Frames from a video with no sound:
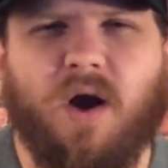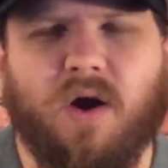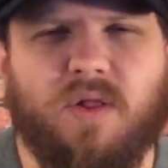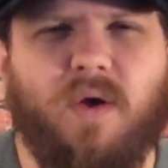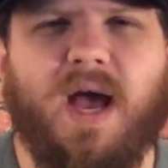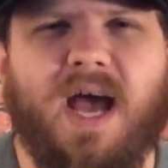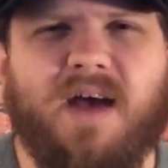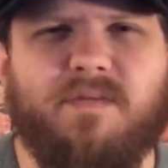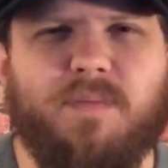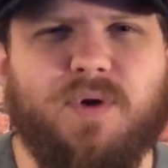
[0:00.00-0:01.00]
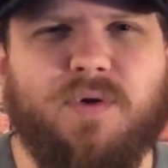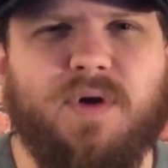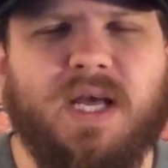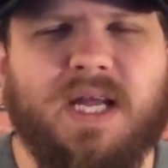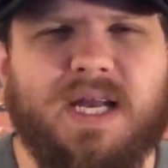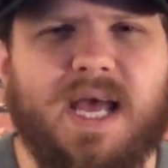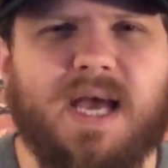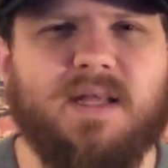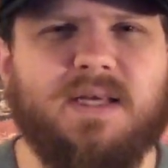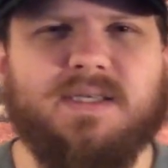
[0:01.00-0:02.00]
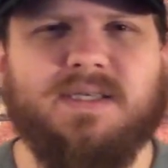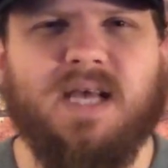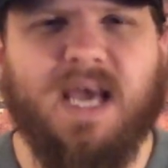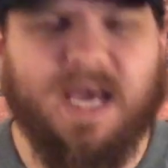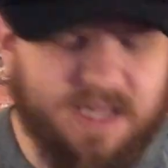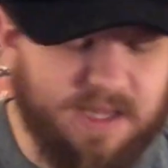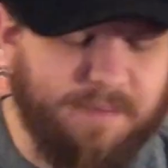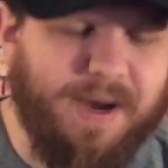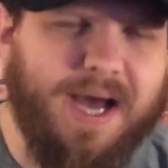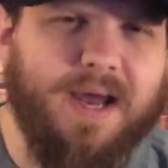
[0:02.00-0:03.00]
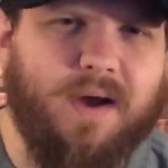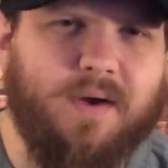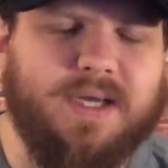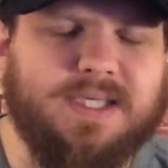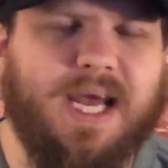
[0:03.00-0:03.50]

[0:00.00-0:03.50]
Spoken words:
her little half moon necklace, and then the bite on his